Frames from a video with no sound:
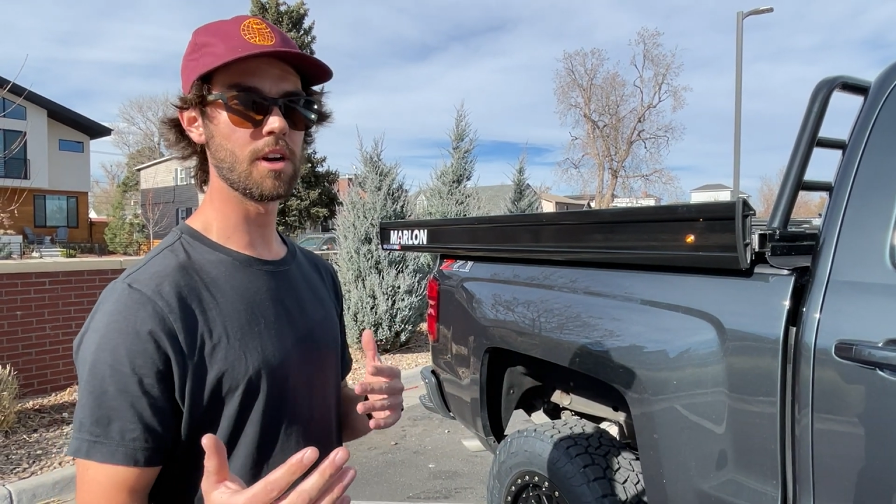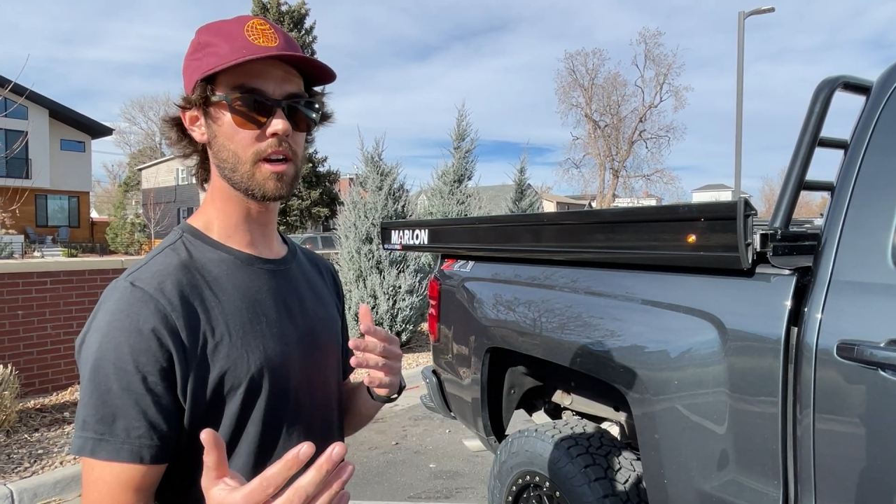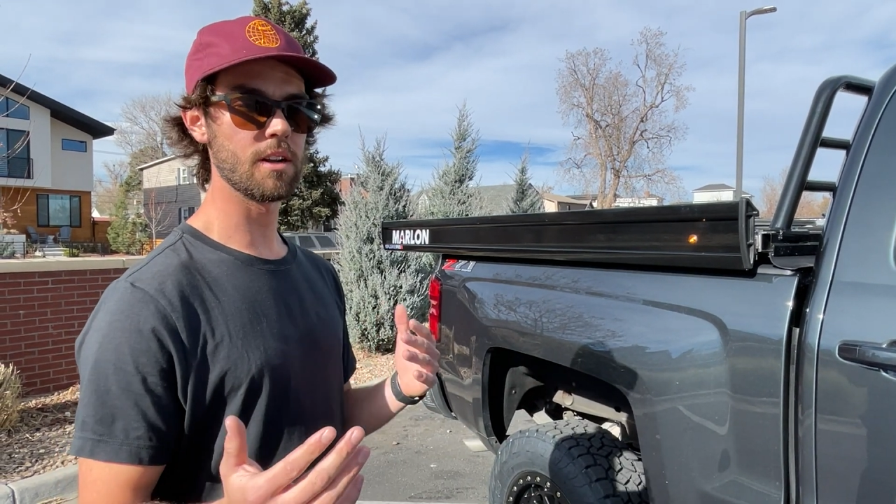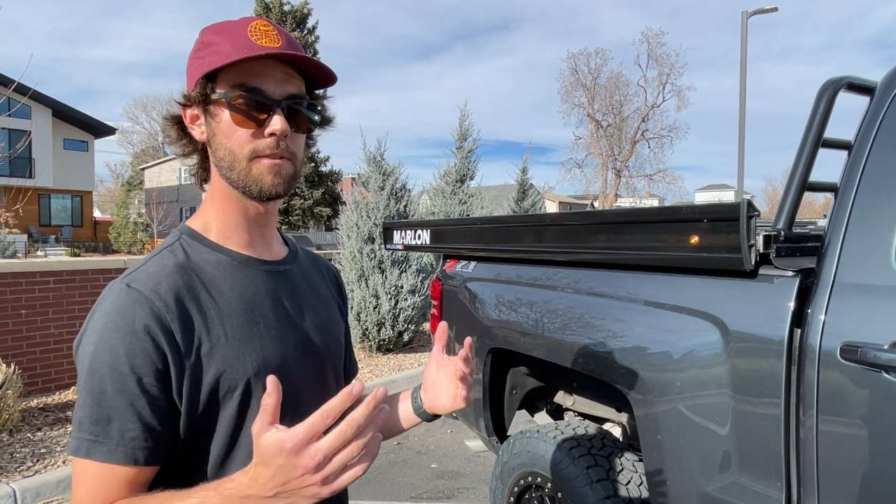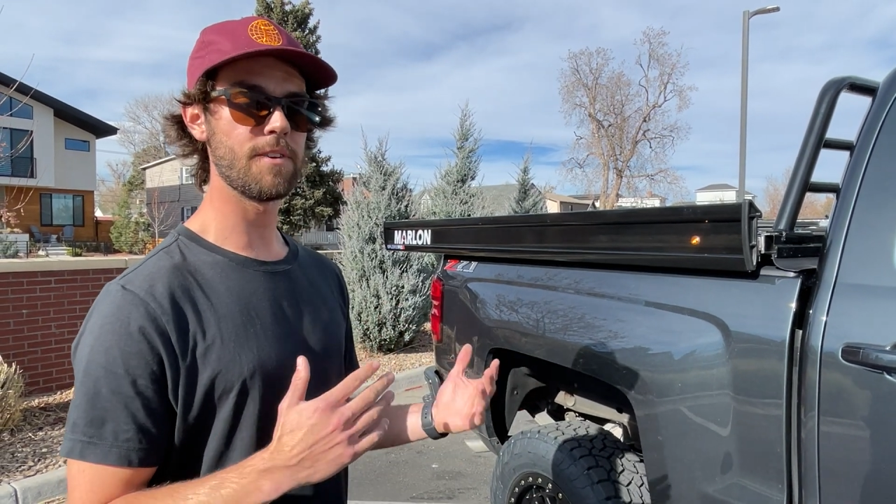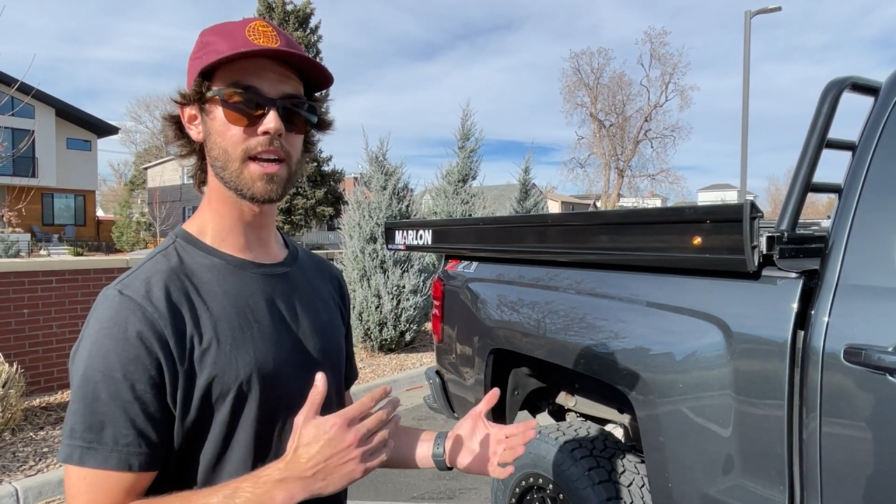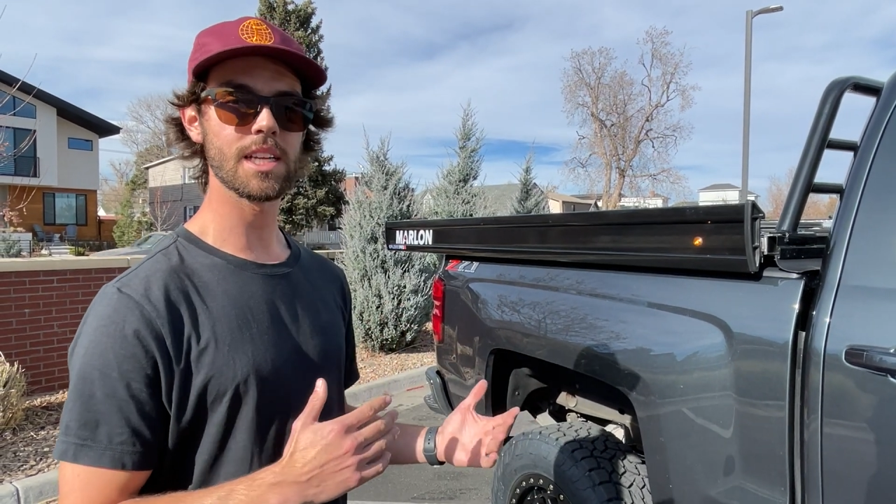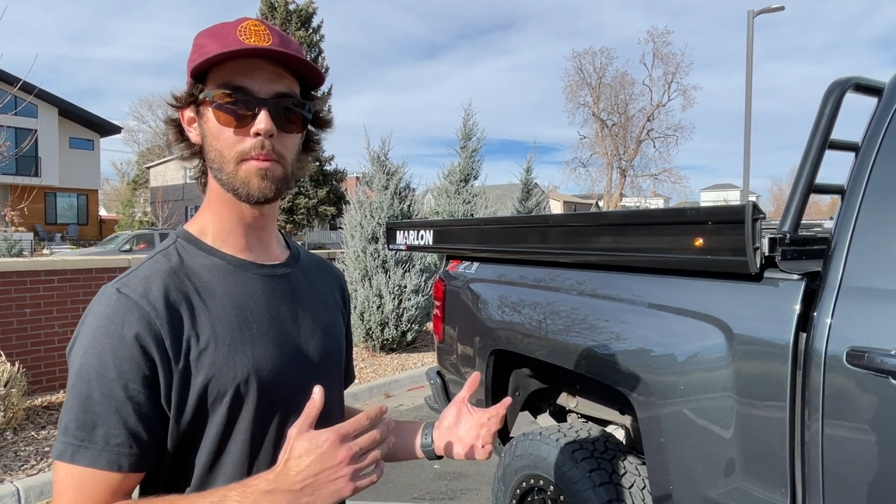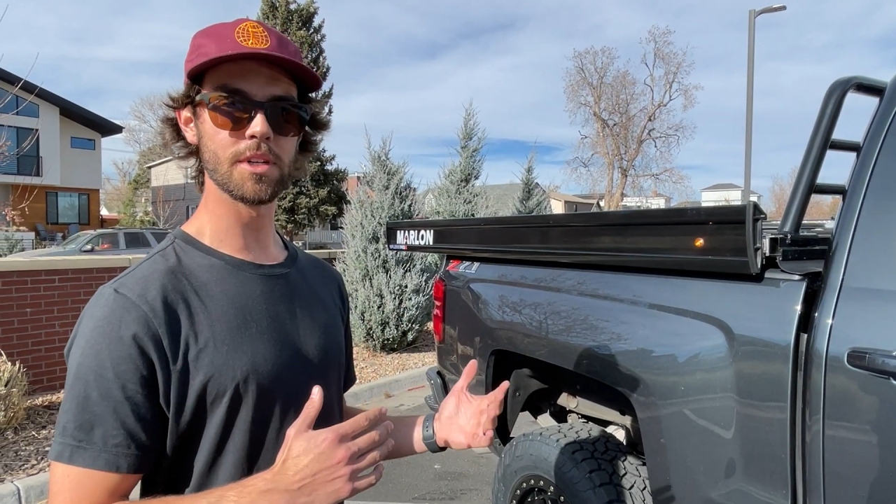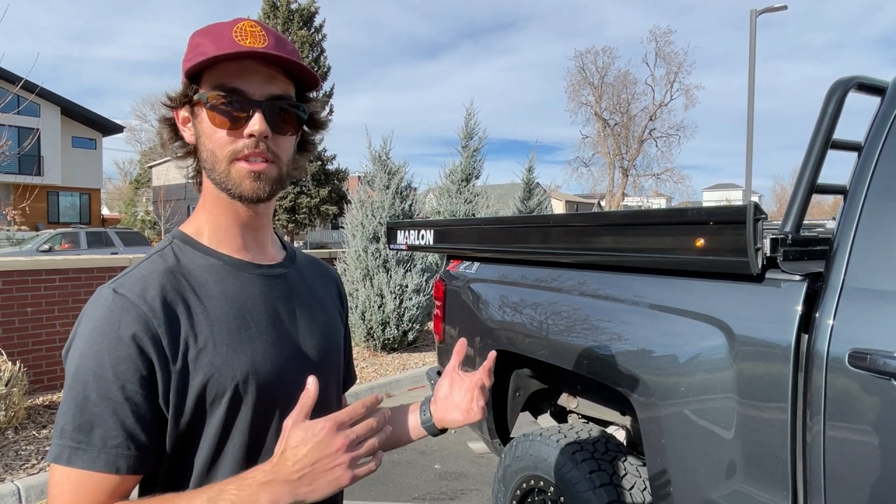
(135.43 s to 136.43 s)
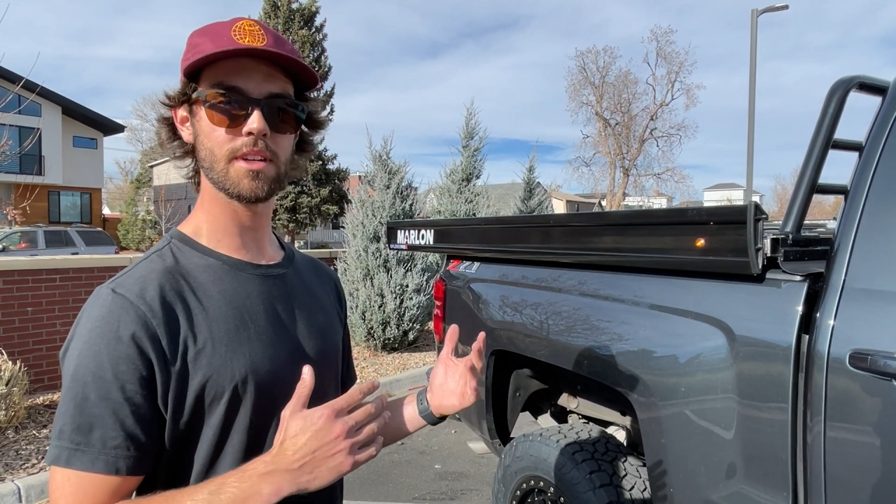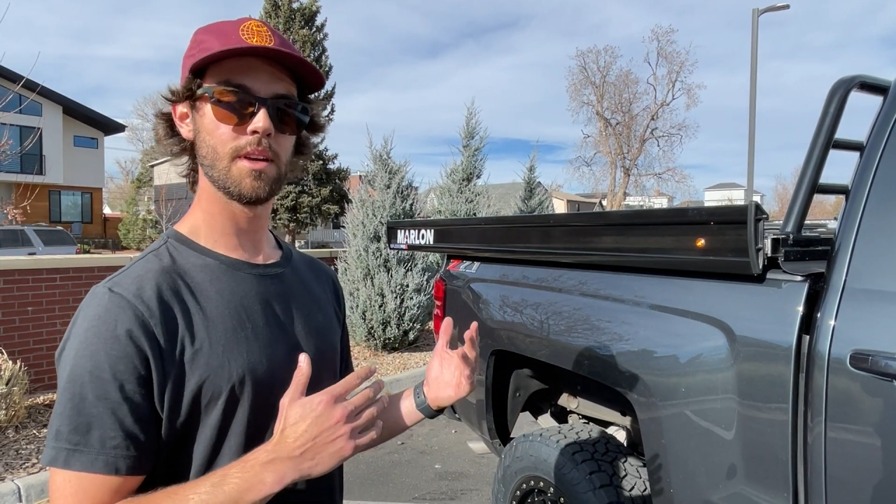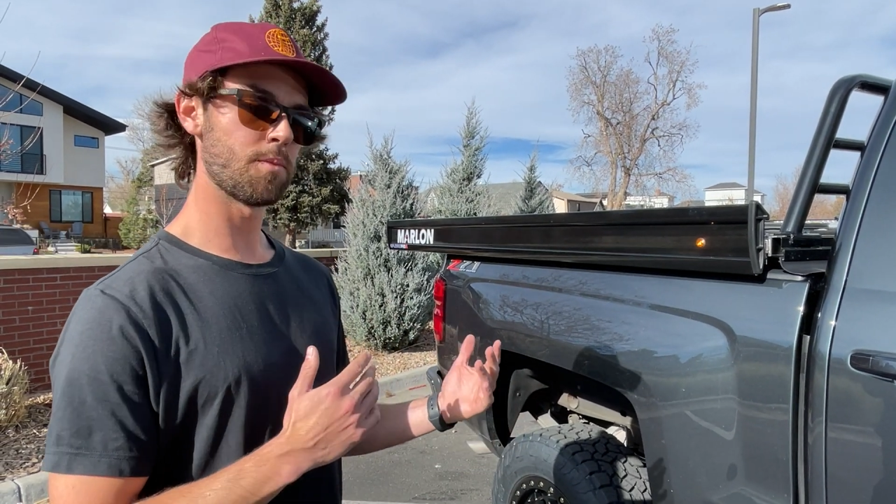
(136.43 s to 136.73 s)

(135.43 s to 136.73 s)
are going to affect how much